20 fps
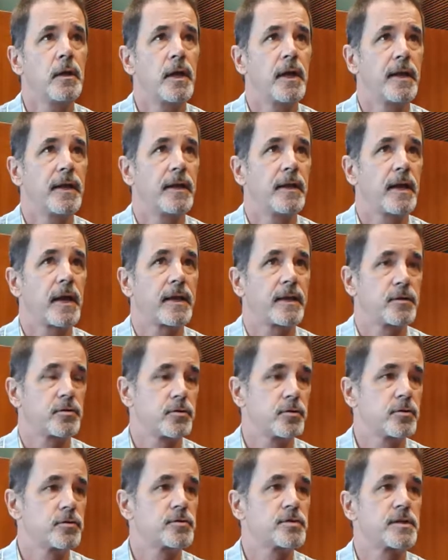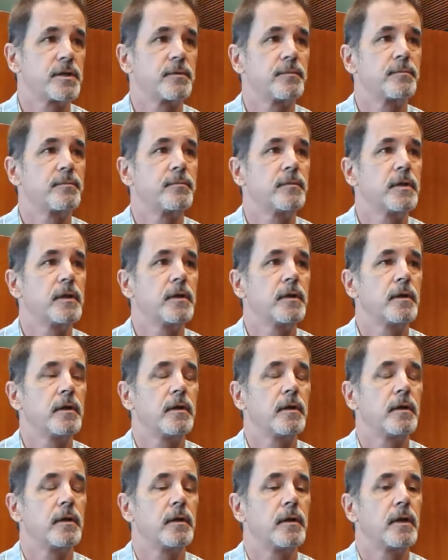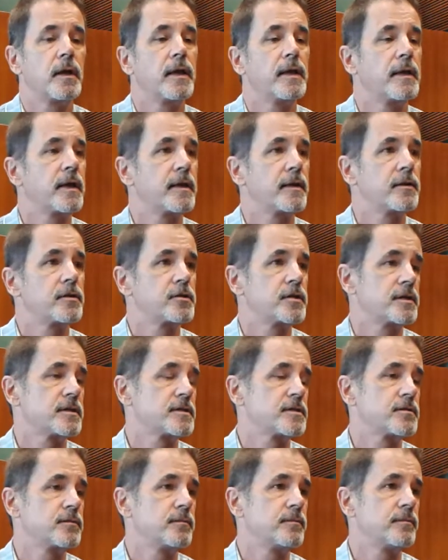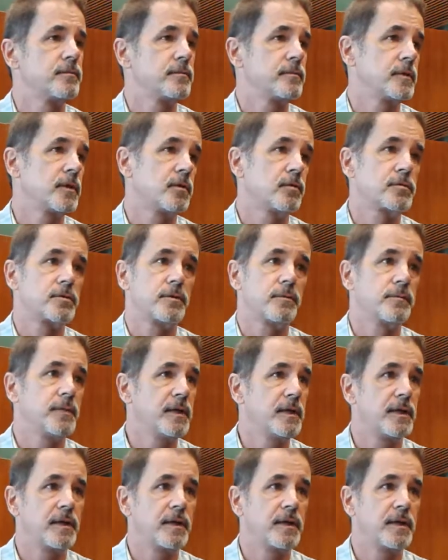and I introduced him and had a chance to to meet